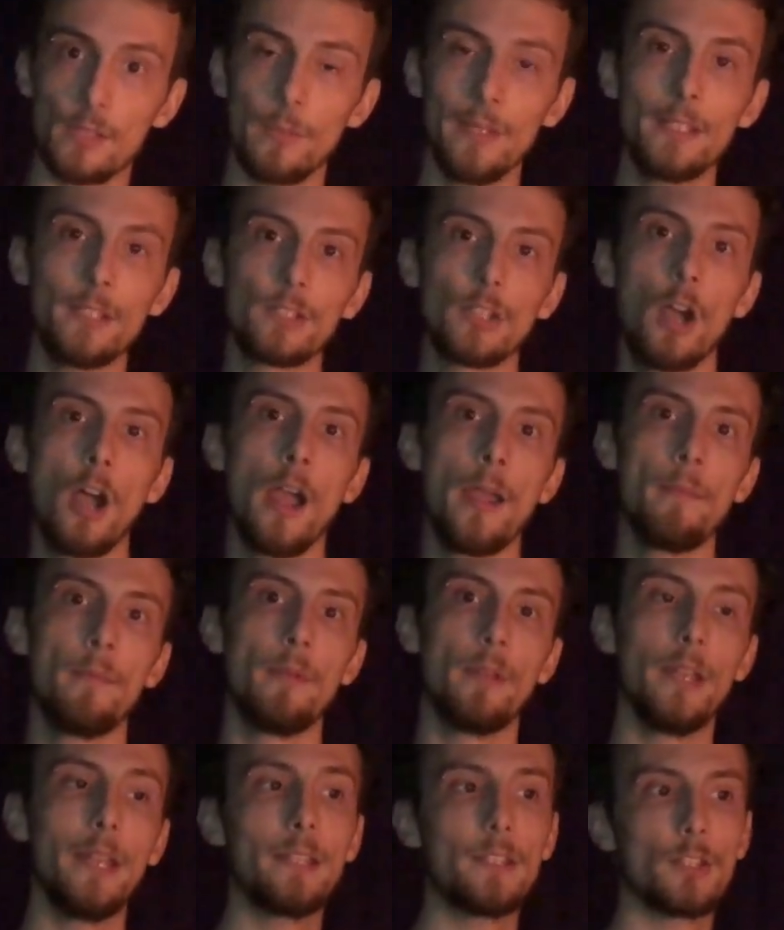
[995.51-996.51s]
So it
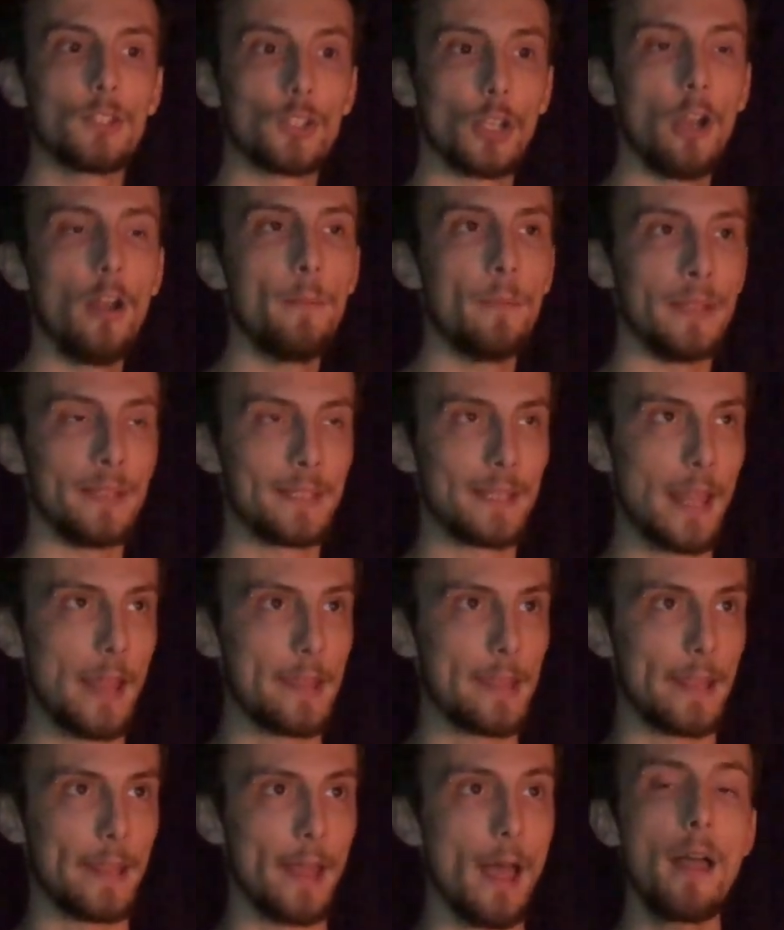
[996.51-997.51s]
determines
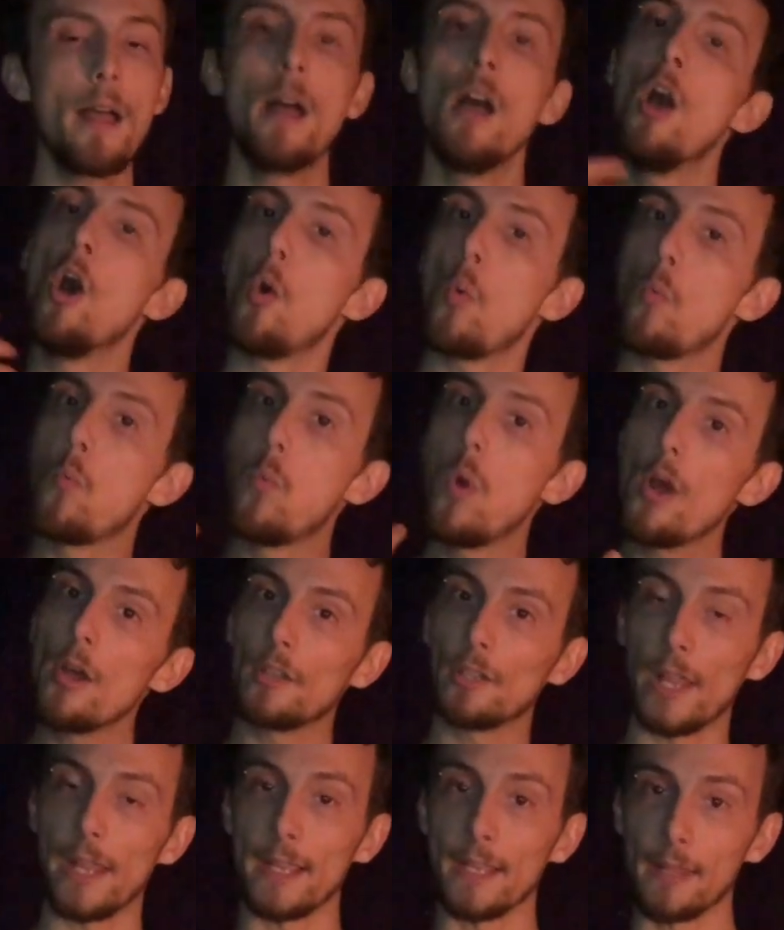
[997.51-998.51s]

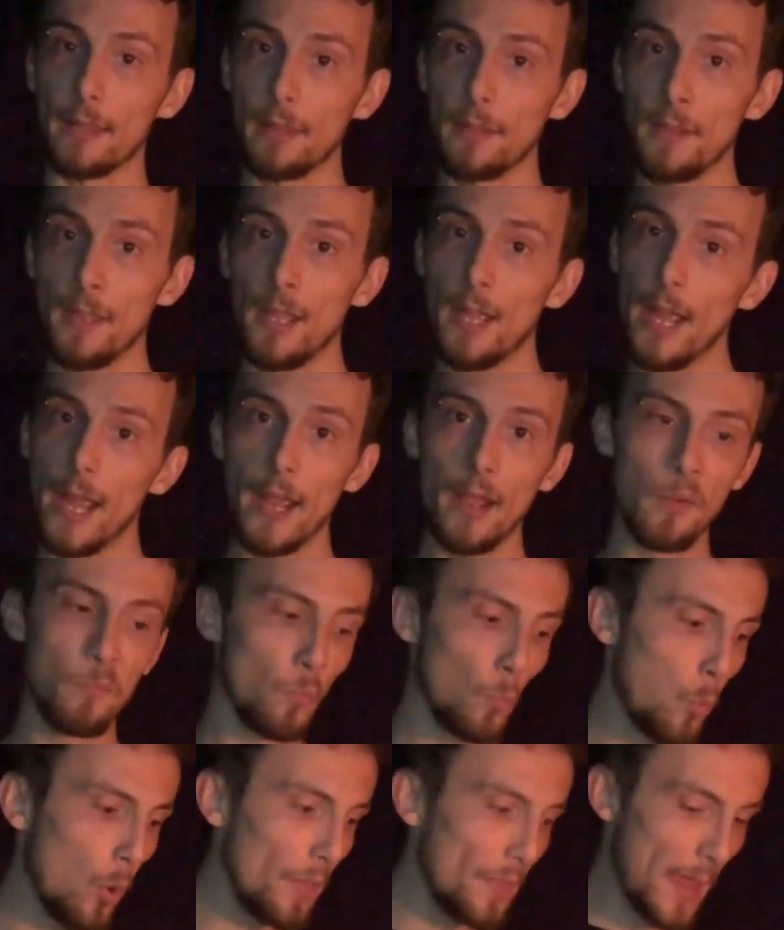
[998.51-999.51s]
word length.
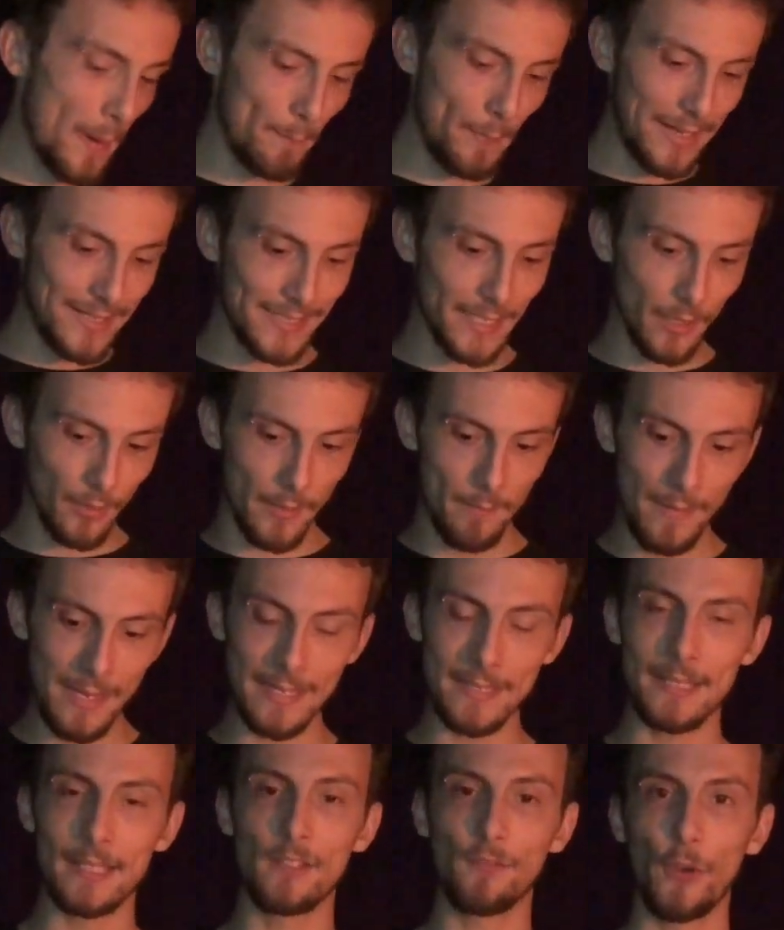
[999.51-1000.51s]
And what that basically
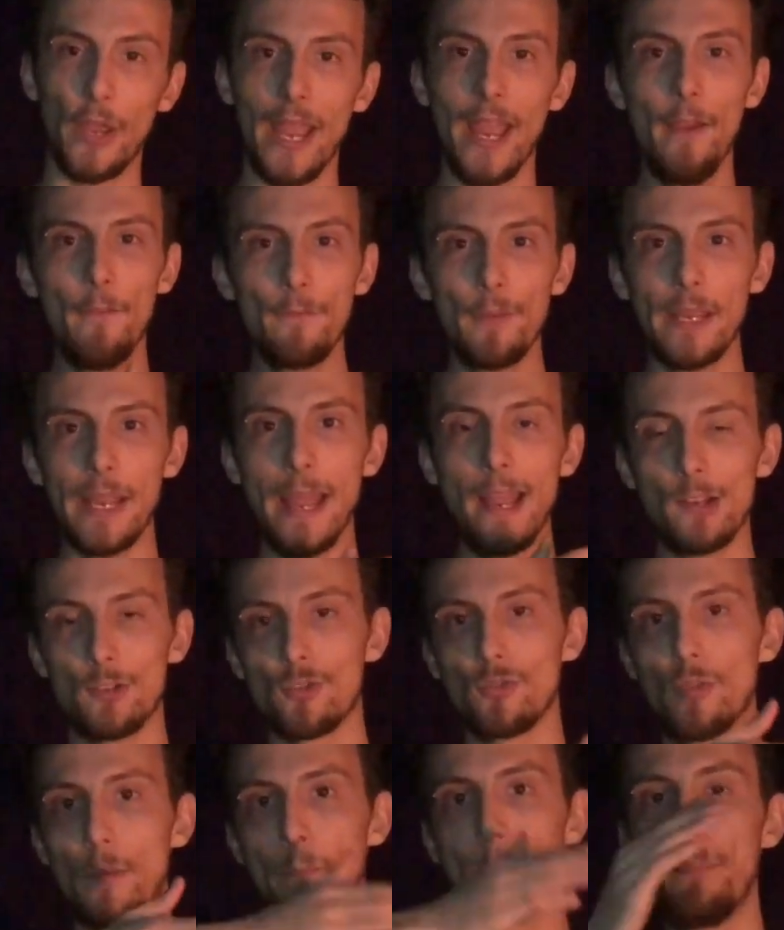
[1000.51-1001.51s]
means is for every
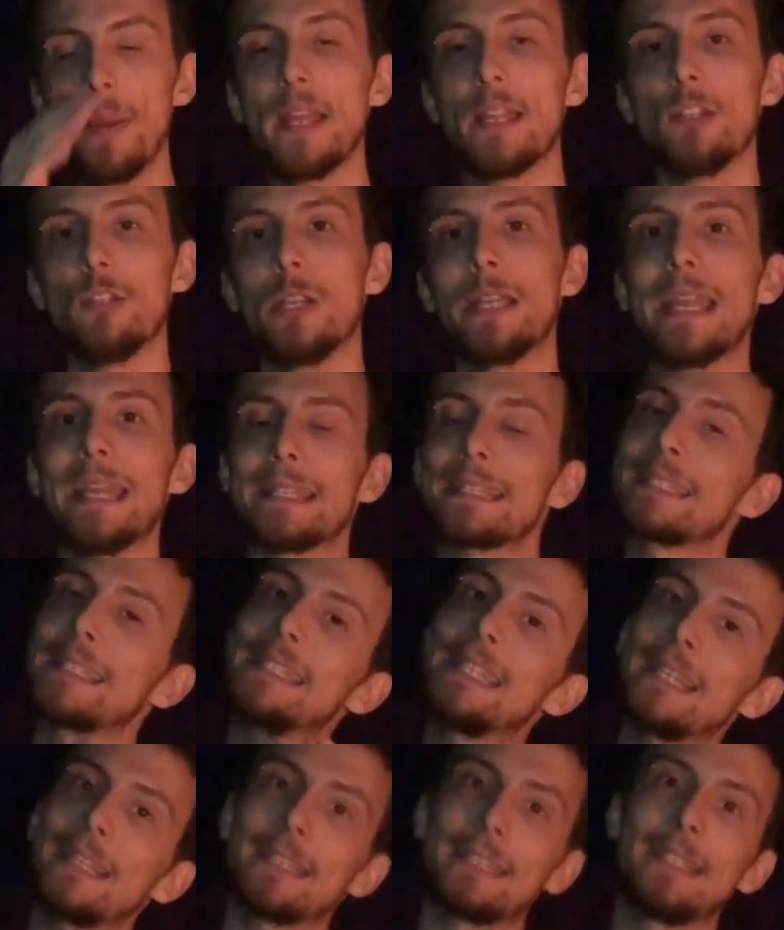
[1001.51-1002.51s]
extra bit, you get
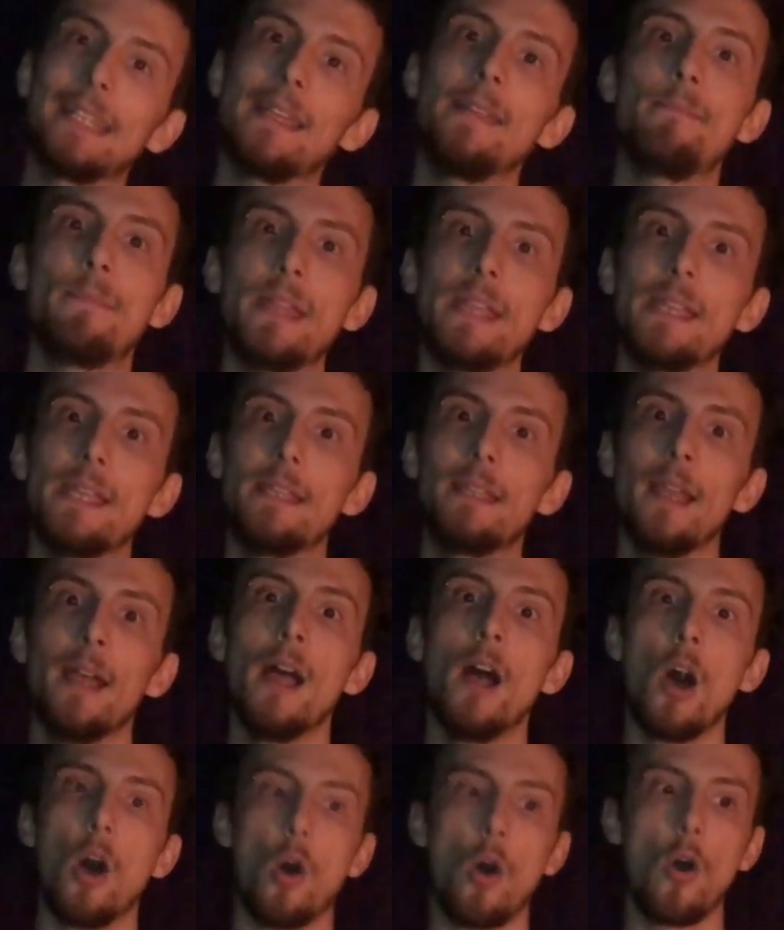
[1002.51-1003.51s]
6 dB
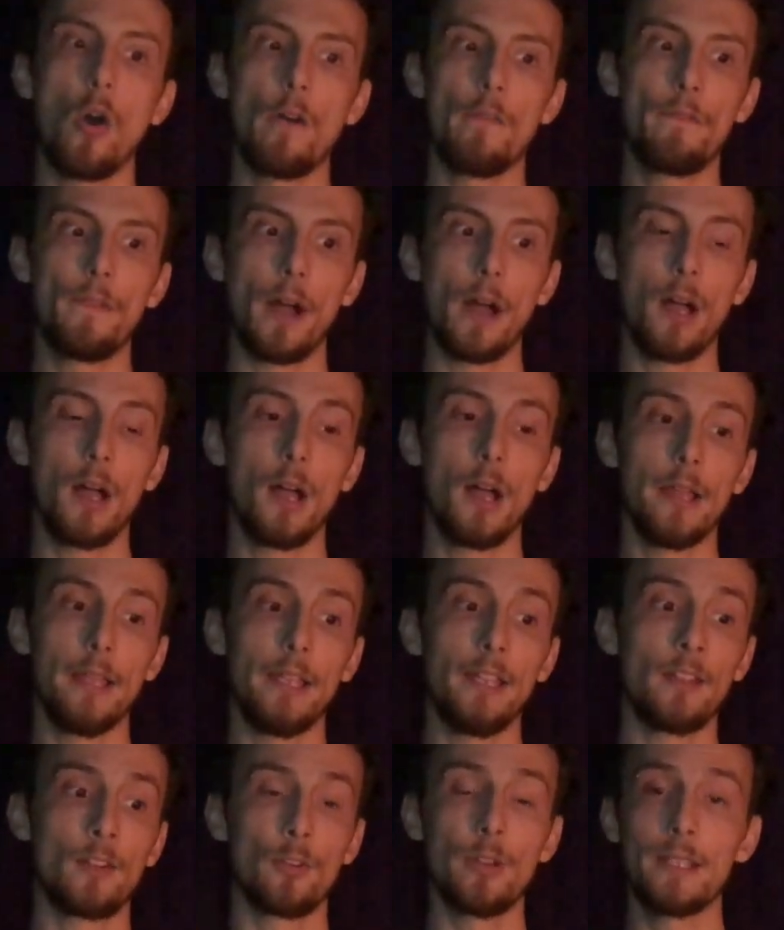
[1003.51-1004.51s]
of
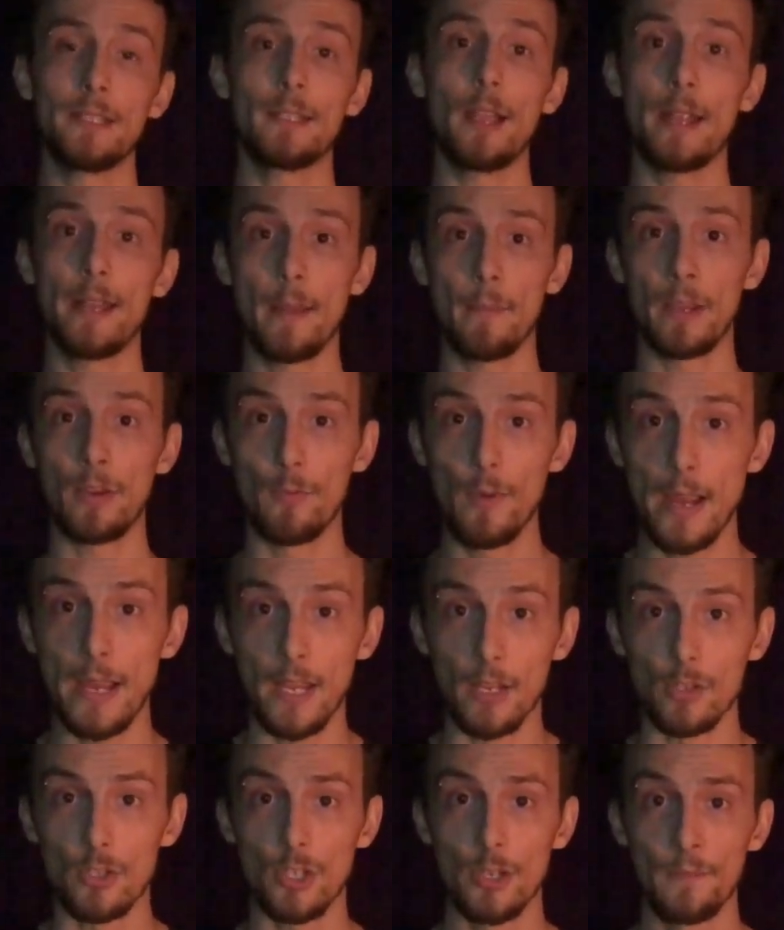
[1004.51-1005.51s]
increased dynamic
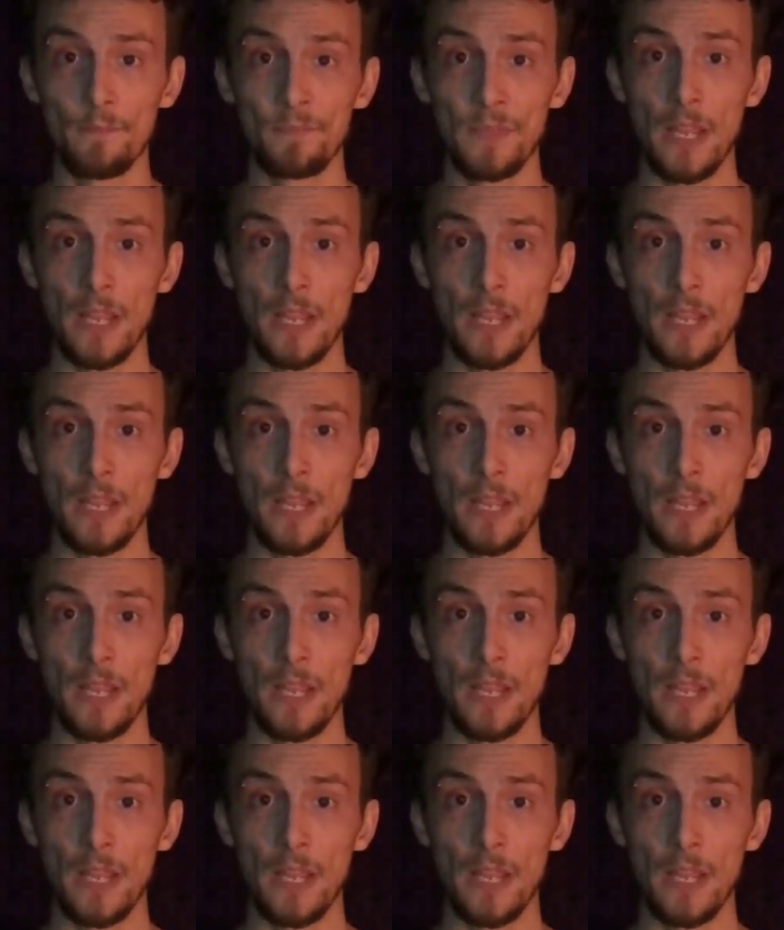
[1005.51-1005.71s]
range.